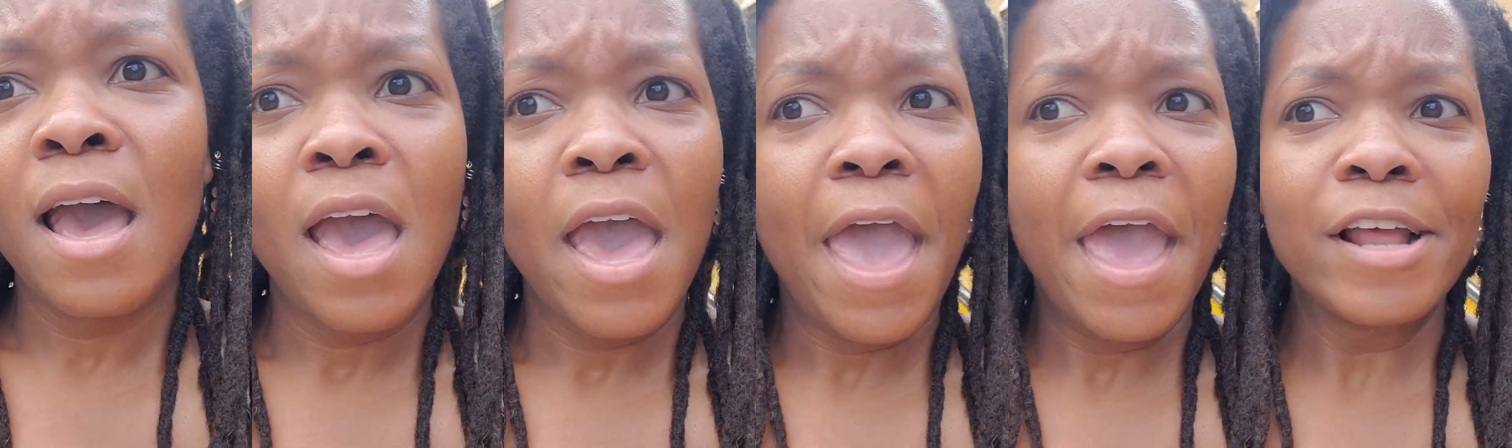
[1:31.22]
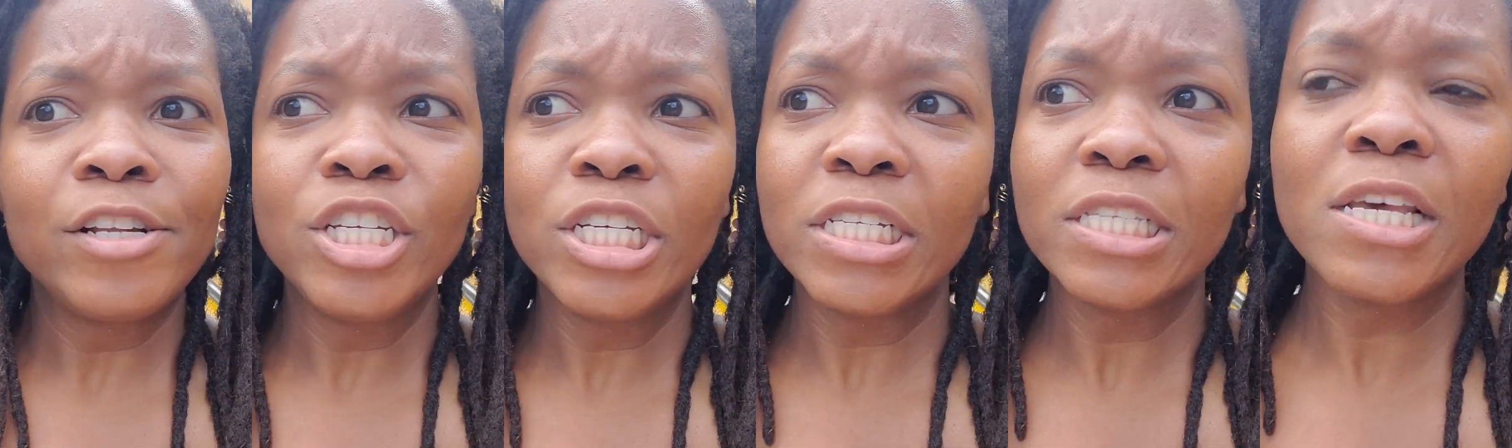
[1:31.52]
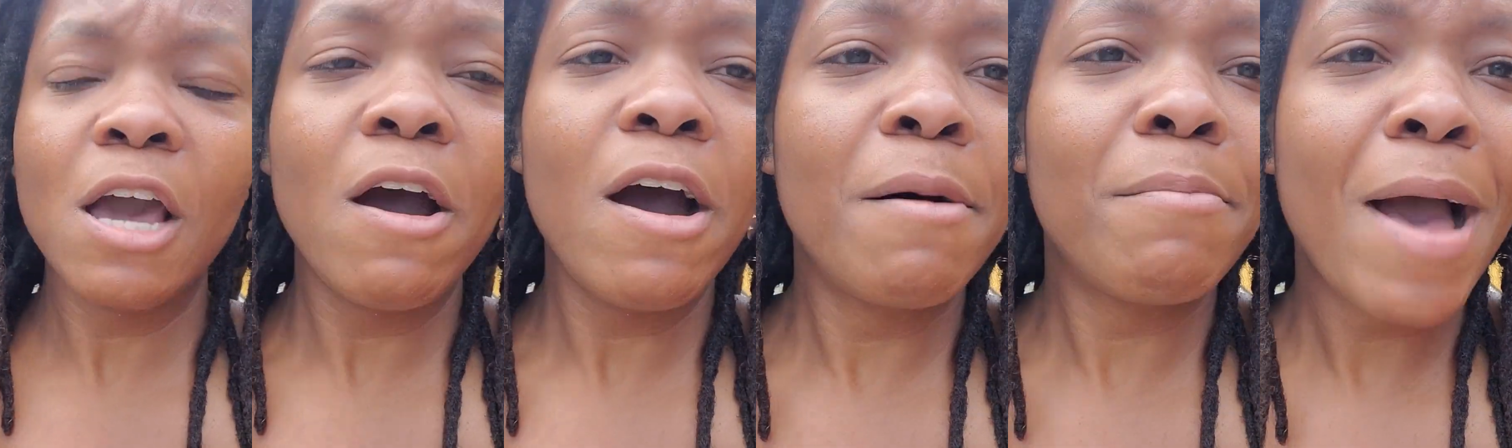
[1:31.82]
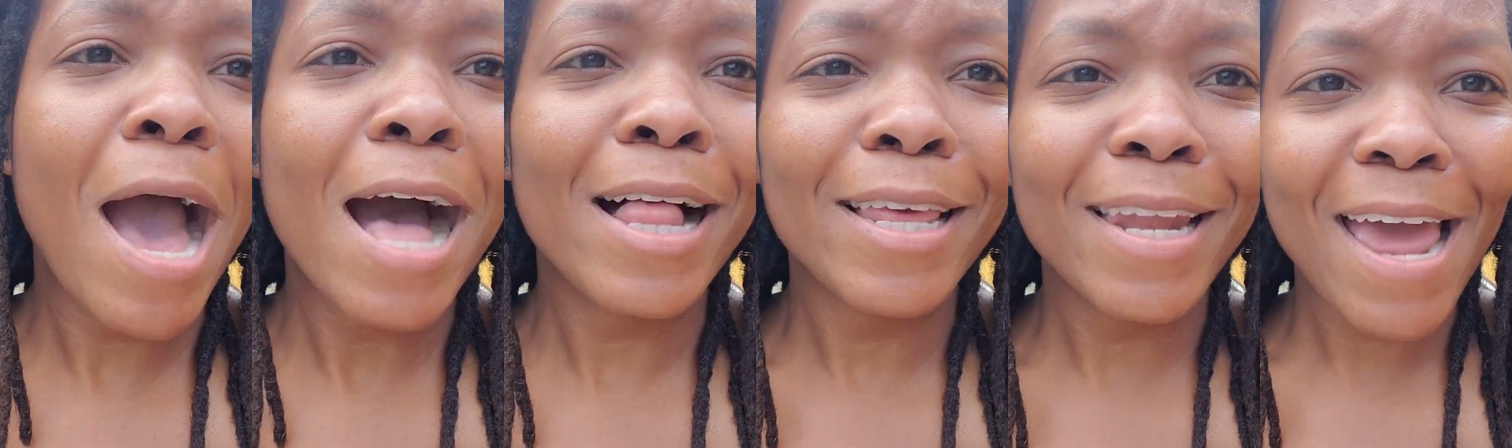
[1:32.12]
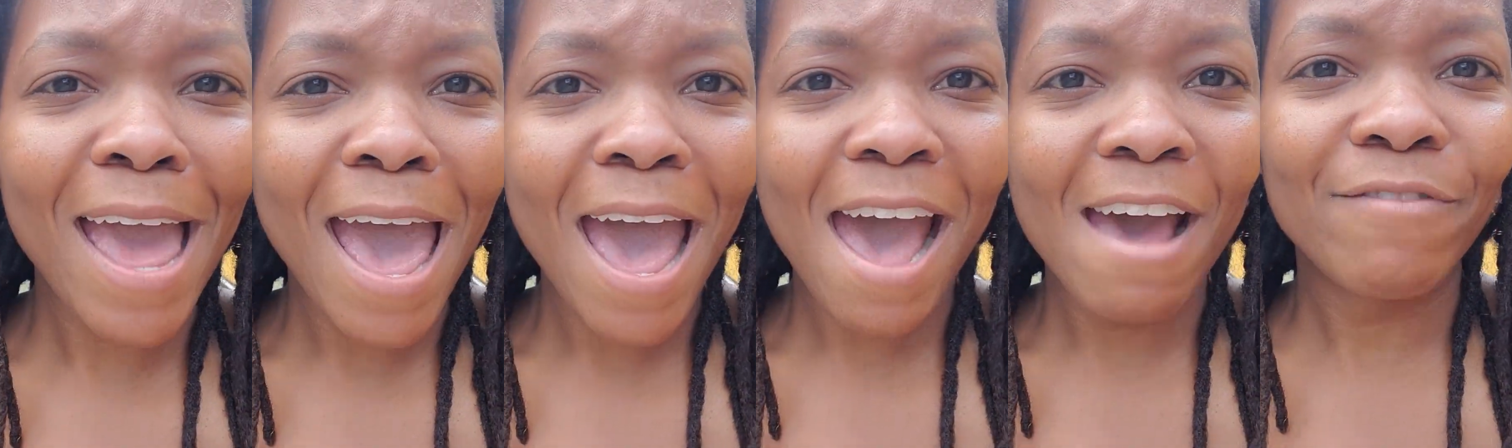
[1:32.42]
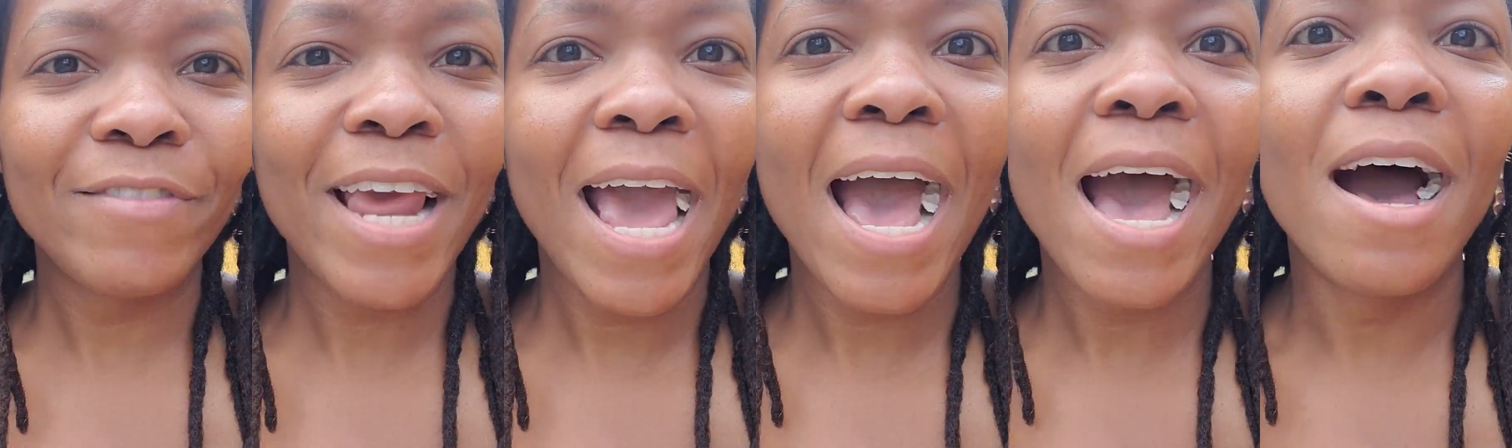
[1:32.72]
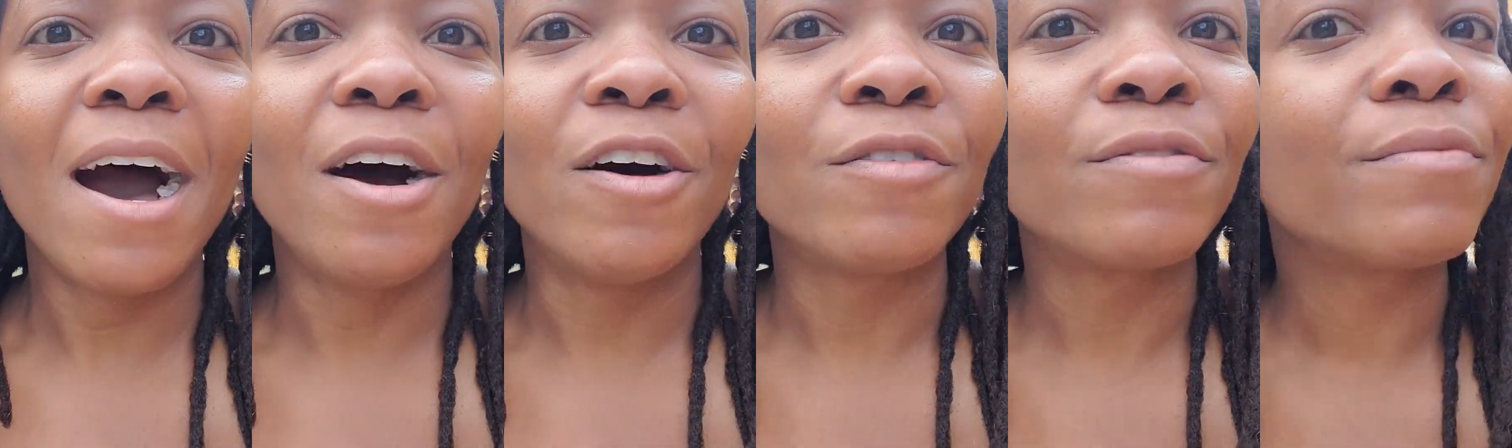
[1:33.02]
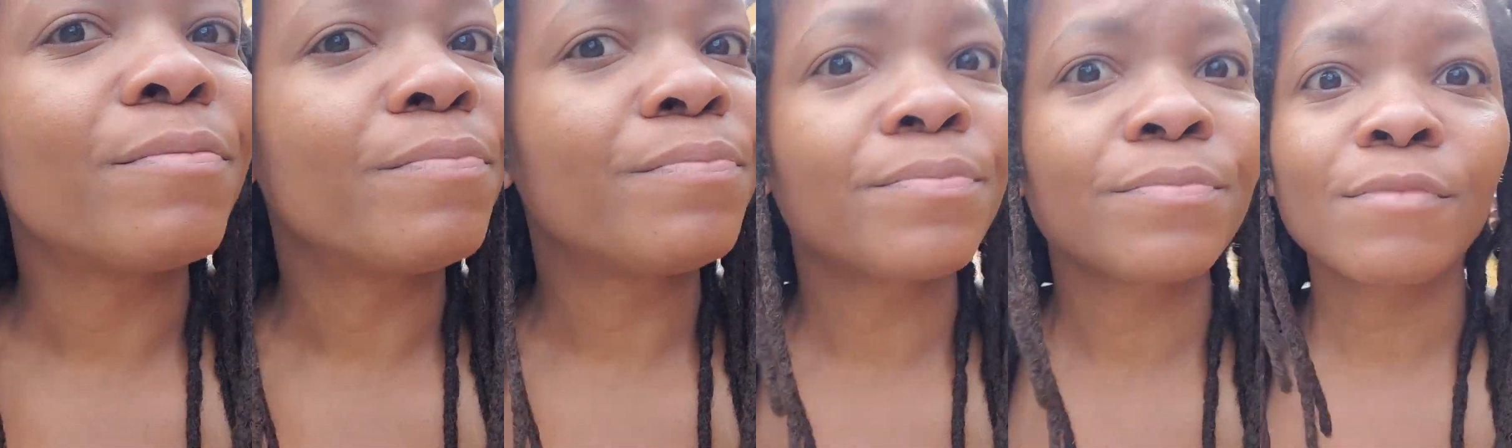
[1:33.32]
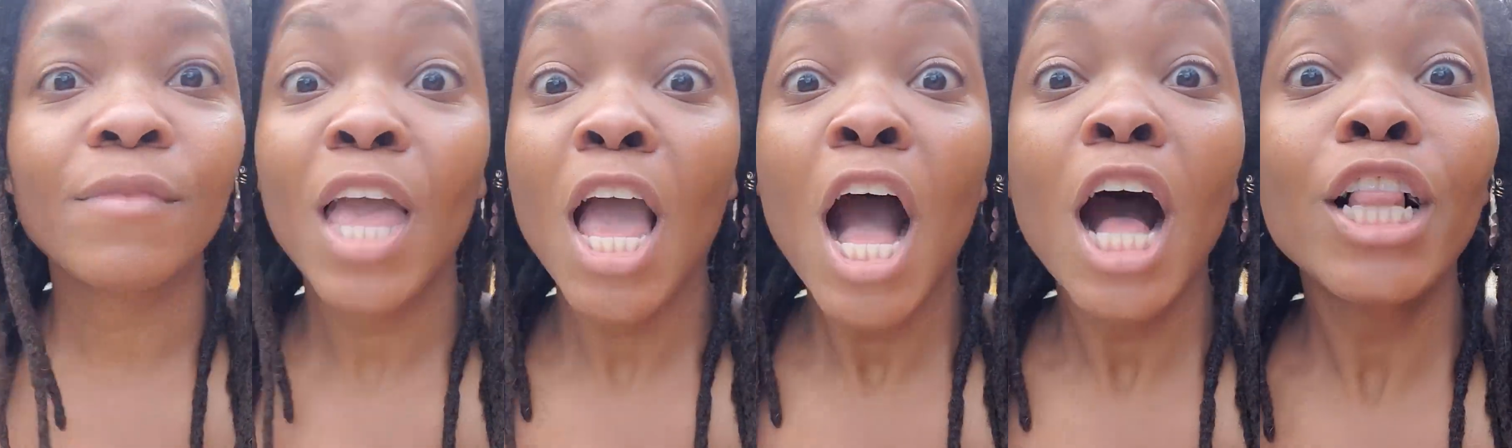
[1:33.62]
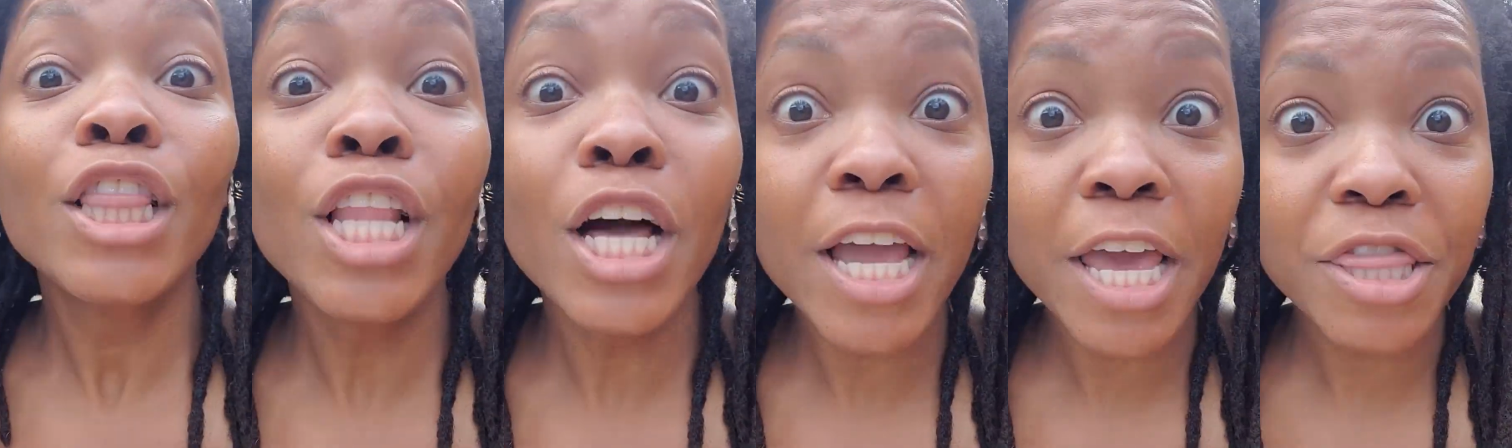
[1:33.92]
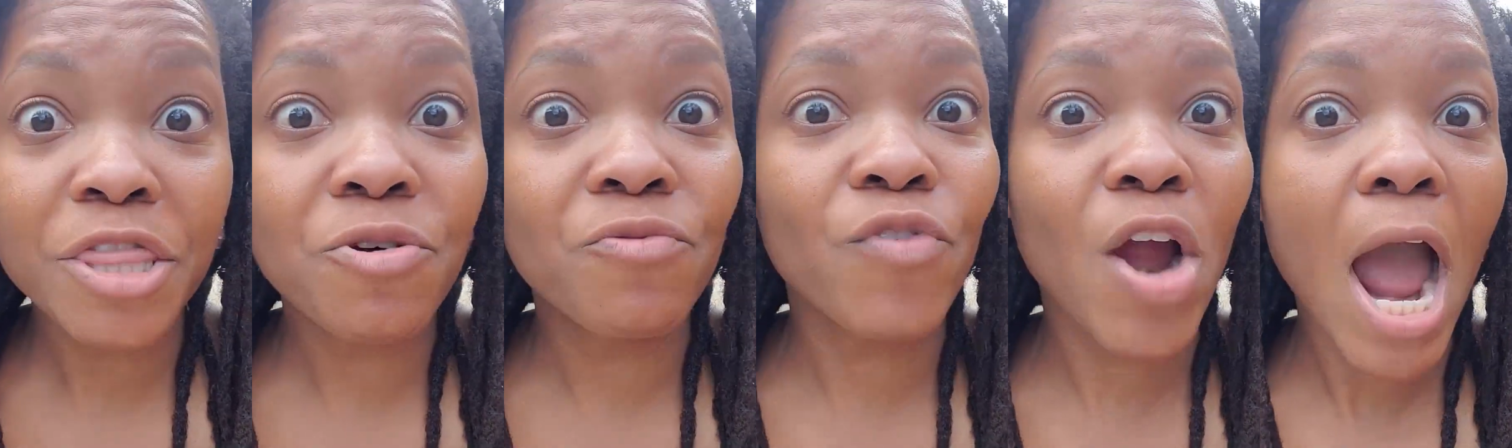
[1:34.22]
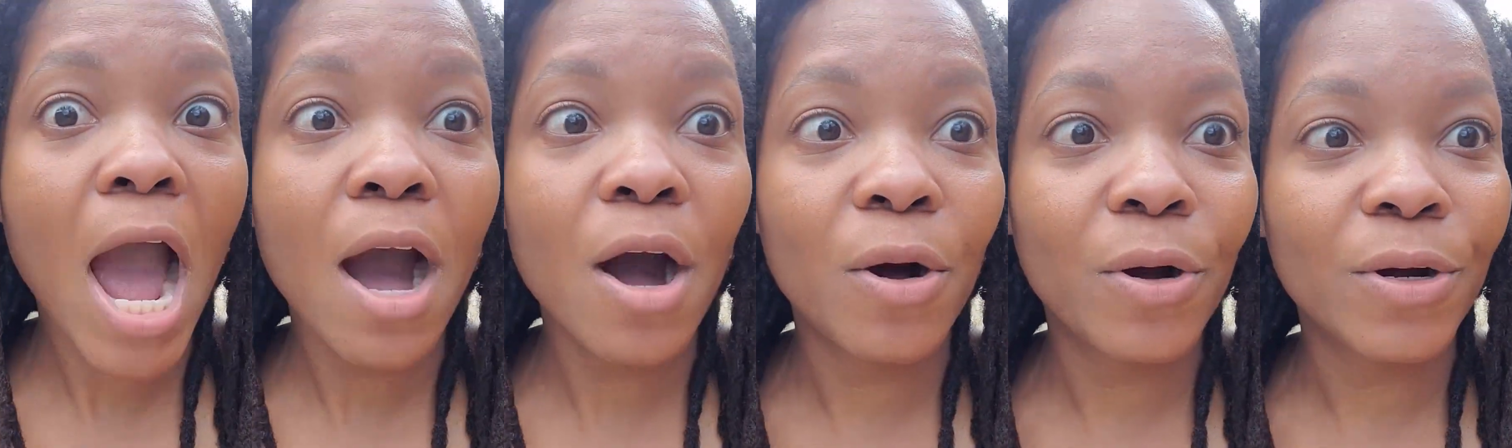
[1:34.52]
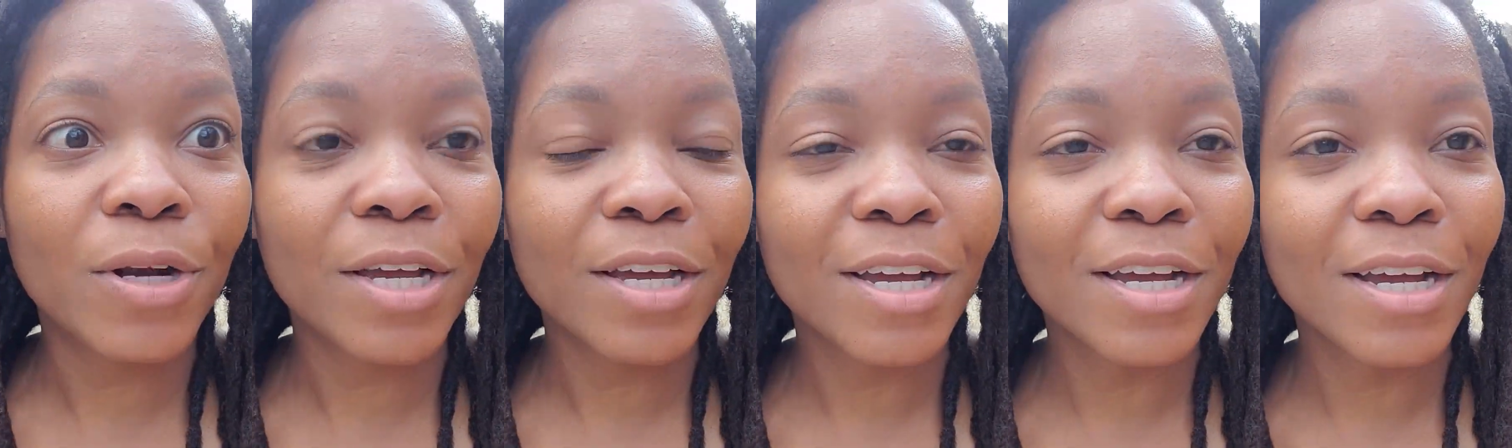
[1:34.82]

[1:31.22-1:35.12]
and just go 1.5 miles down. Look at the road.